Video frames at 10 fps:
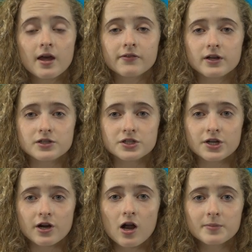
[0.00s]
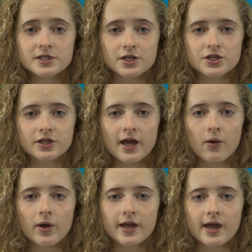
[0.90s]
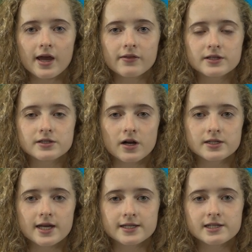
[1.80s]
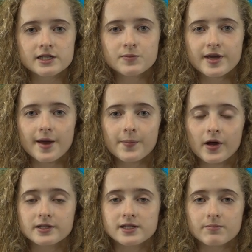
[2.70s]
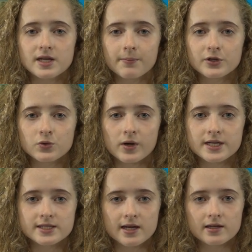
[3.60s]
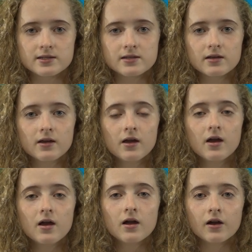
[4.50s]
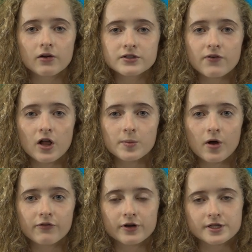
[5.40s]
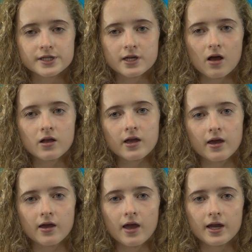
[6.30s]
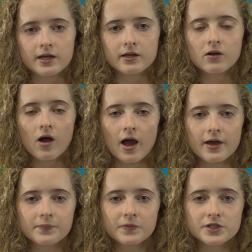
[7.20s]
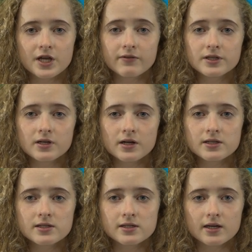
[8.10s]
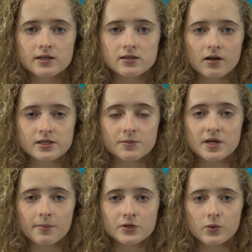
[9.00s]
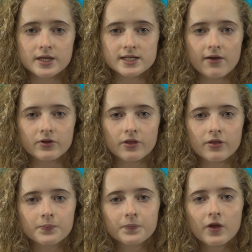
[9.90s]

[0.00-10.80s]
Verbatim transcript: There's a cheer competition at Waikea that starts at six p m on September twenty-sixth. Girls volleyball versus Kealakehe at Hilo High. J V starts at six on September twenty-seventh.